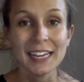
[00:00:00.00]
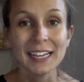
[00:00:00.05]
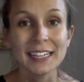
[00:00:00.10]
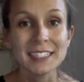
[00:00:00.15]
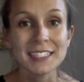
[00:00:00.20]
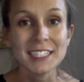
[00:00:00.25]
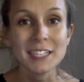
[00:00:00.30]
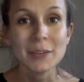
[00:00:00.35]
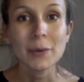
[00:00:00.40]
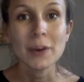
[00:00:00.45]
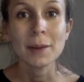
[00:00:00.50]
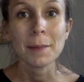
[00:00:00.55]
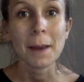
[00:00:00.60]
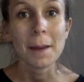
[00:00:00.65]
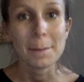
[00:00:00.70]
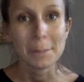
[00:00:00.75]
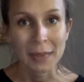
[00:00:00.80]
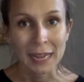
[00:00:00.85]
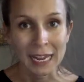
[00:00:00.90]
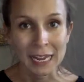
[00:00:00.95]
It's the one
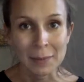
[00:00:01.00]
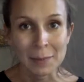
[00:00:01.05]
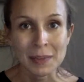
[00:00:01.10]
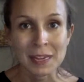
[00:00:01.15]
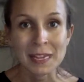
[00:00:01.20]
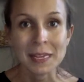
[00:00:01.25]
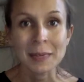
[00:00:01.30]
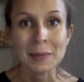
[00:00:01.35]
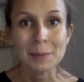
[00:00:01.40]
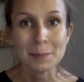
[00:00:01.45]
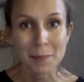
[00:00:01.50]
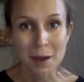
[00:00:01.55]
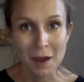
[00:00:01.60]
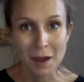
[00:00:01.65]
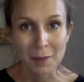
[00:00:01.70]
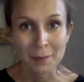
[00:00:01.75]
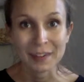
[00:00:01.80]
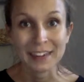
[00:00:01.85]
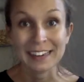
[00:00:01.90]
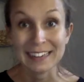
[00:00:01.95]
about baby,
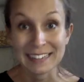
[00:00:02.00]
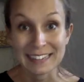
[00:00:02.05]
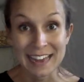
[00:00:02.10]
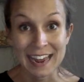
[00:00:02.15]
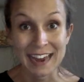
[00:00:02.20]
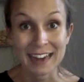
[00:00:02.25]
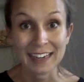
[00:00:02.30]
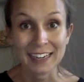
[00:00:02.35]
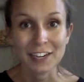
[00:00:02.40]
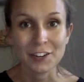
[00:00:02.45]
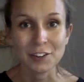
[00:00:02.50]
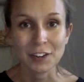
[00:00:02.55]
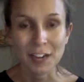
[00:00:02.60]
mommy, daddy,